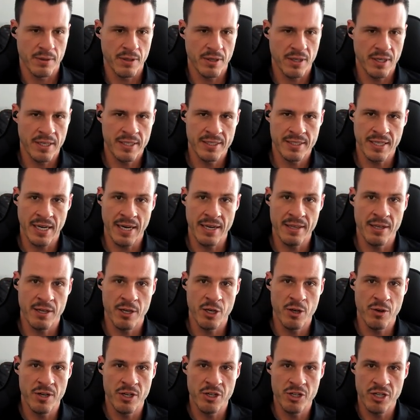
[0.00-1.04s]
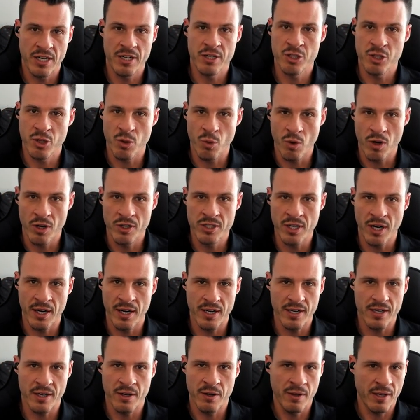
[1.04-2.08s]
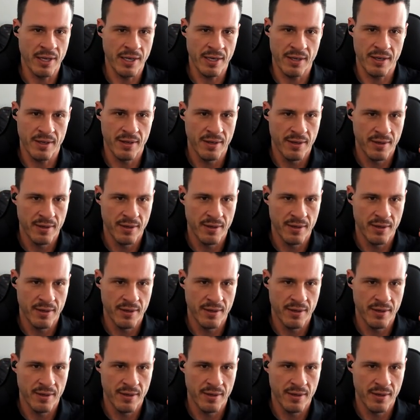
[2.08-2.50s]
a sign that you can change the words on it, like